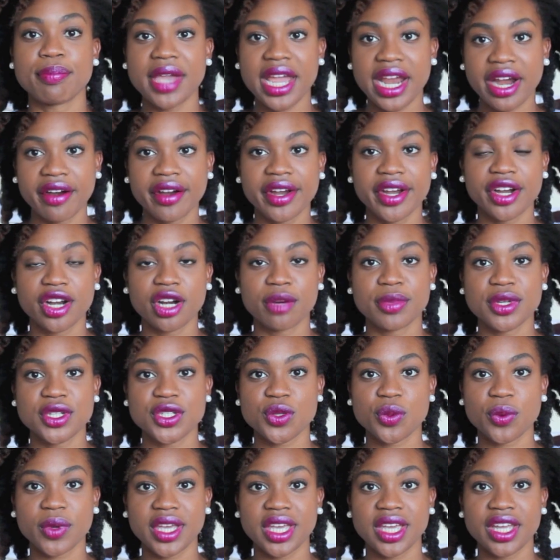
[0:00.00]
barrier
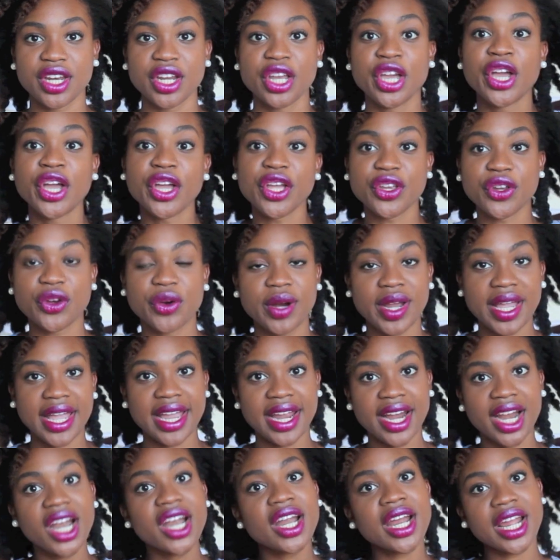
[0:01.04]
between your
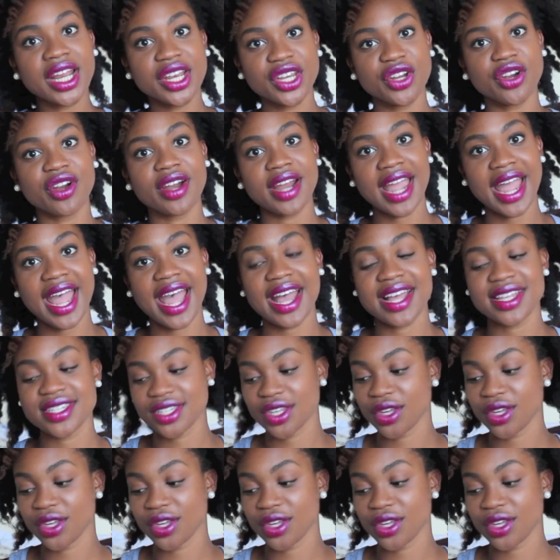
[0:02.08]
hair and your hat.